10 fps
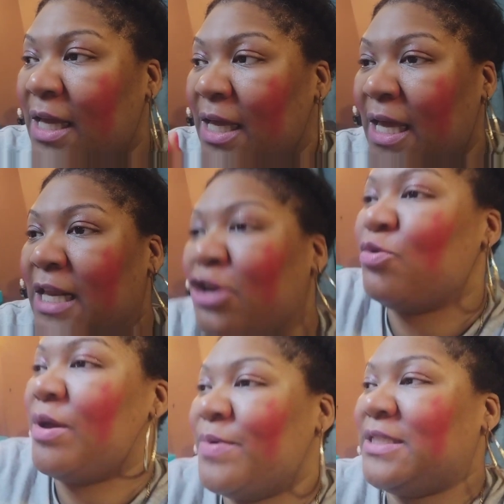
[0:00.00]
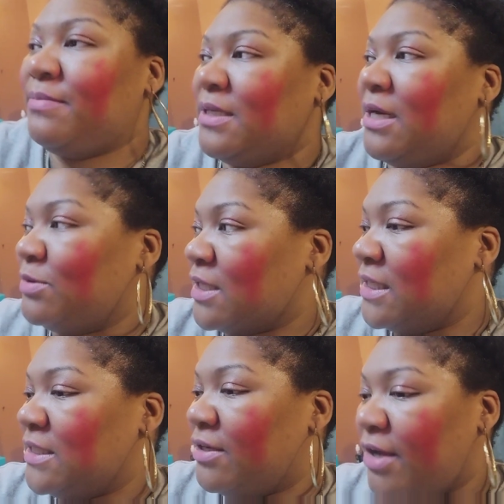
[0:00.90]
Anywho, it was something I was going to
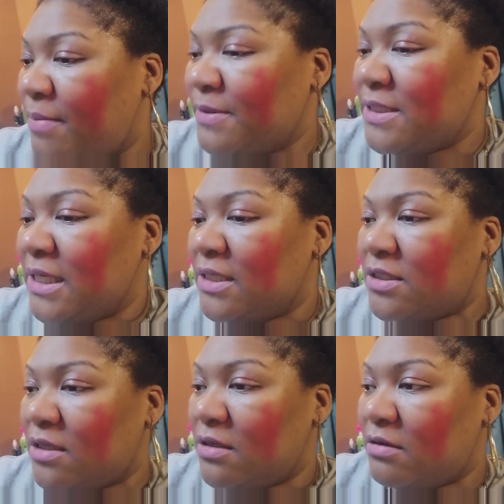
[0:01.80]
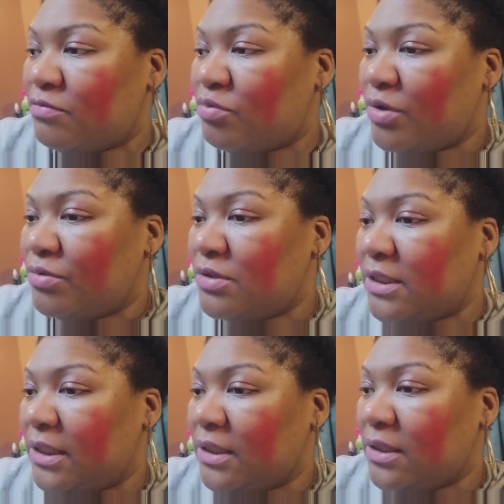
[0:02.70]
tell y'all pertaining to
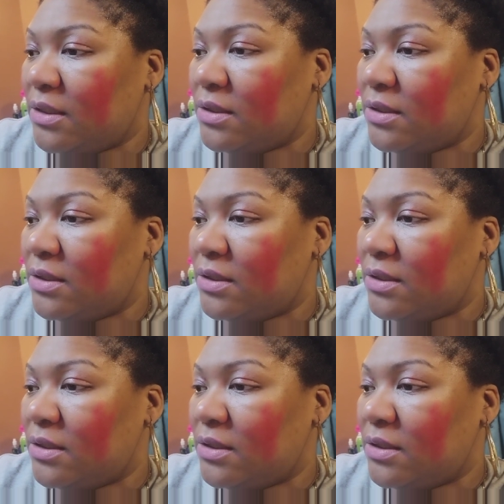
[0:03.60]
royalty.